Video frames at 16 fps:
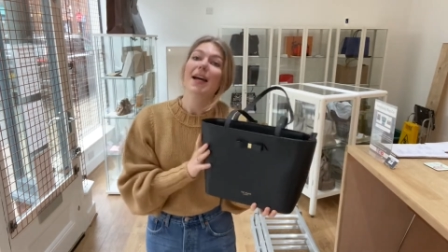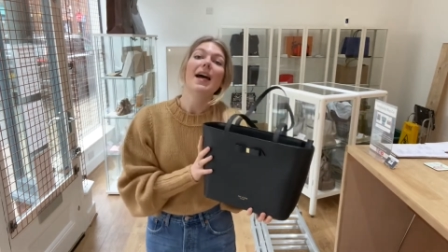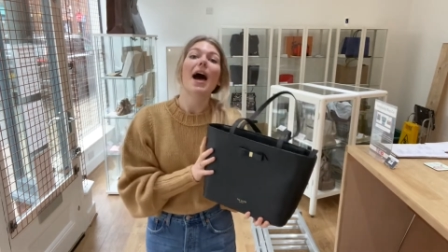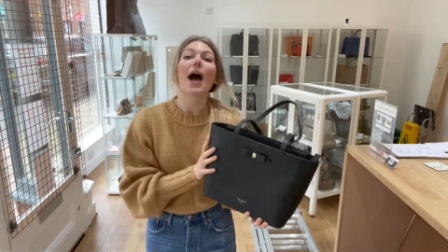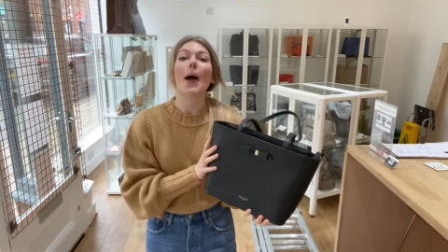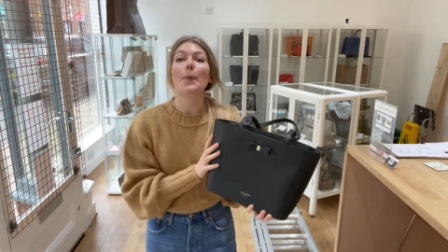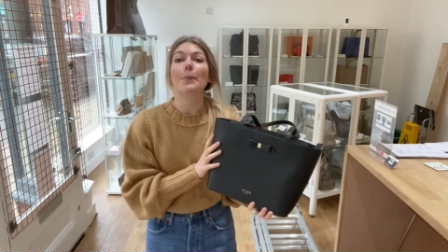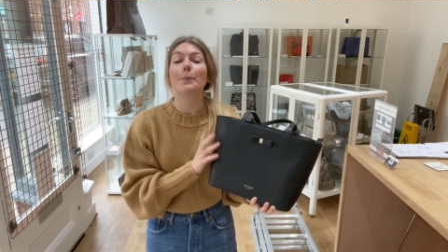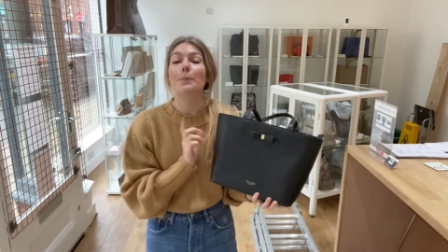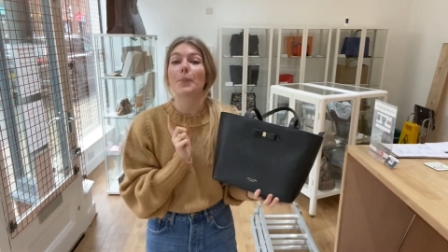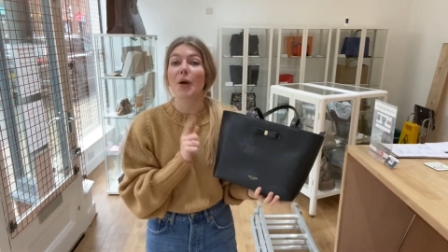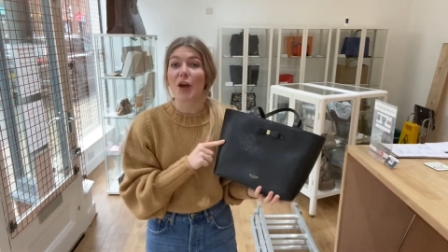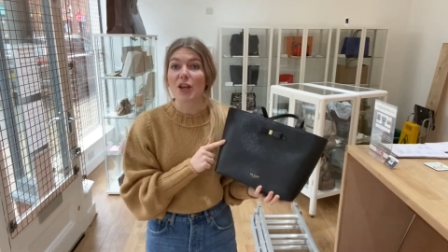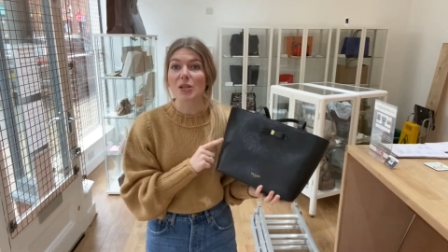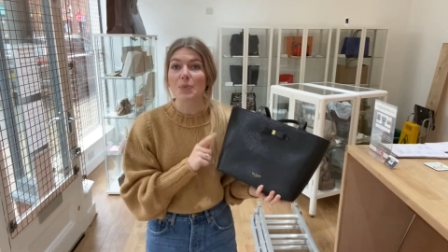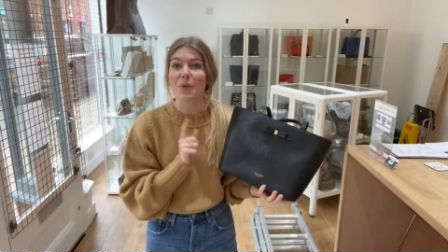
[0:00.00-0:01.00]

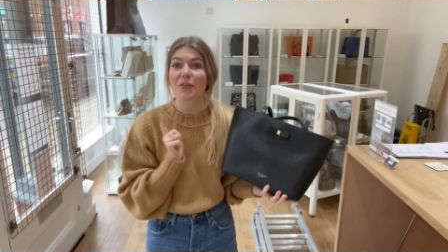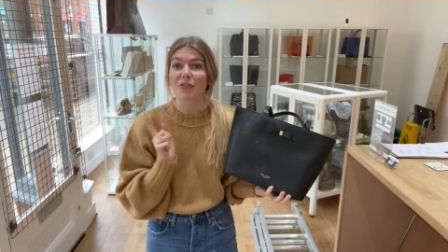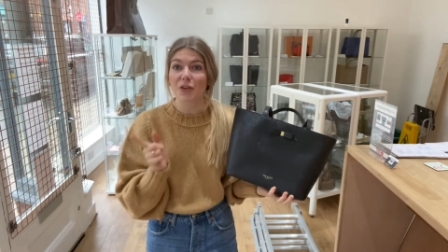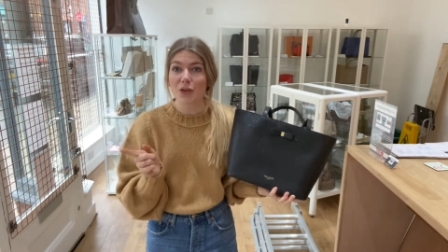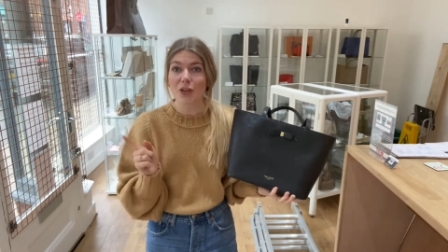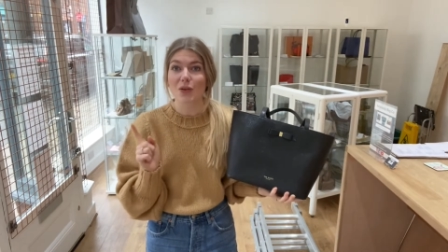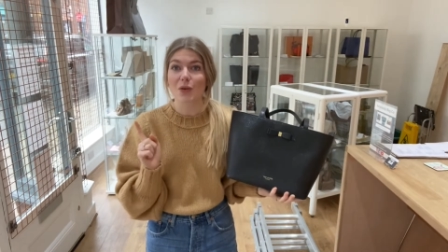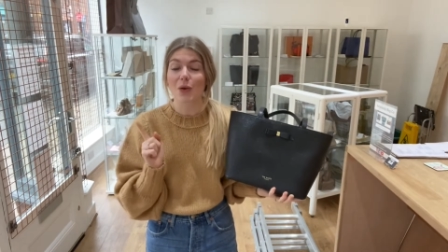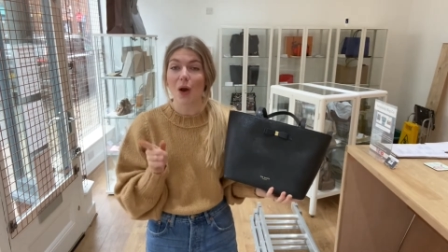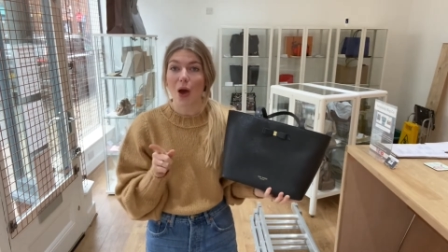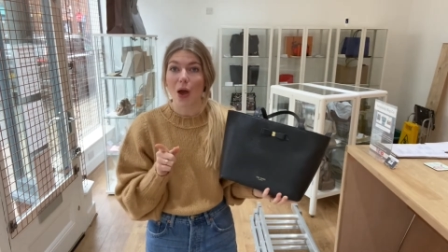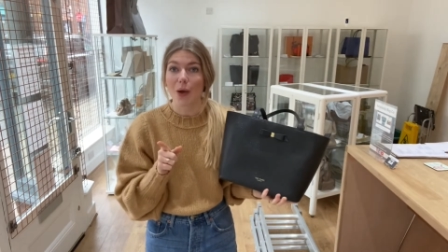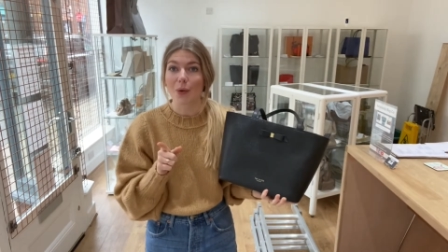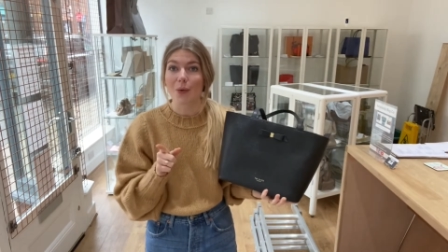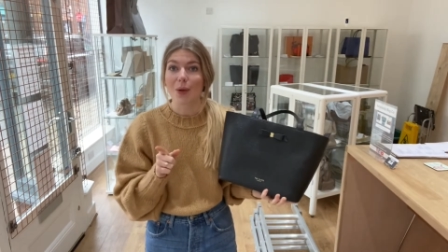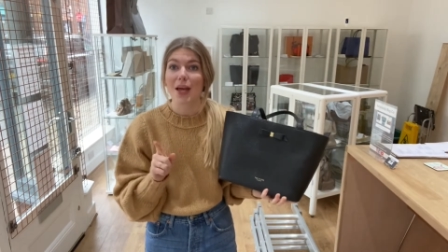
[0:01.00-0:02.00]
But before you
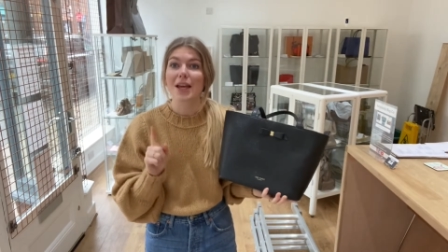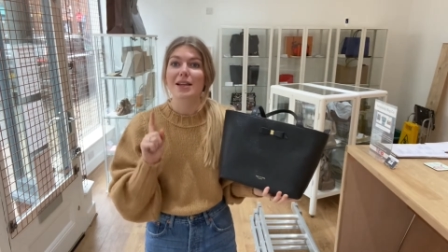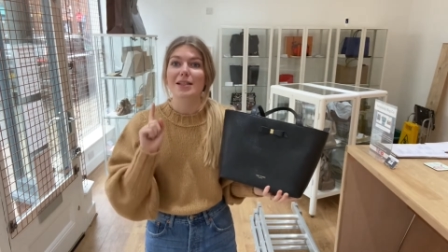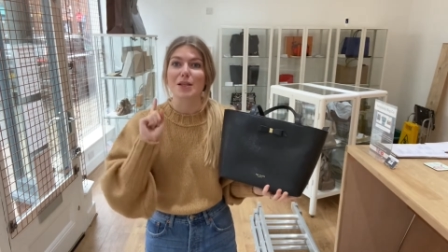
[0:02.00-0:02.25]
go,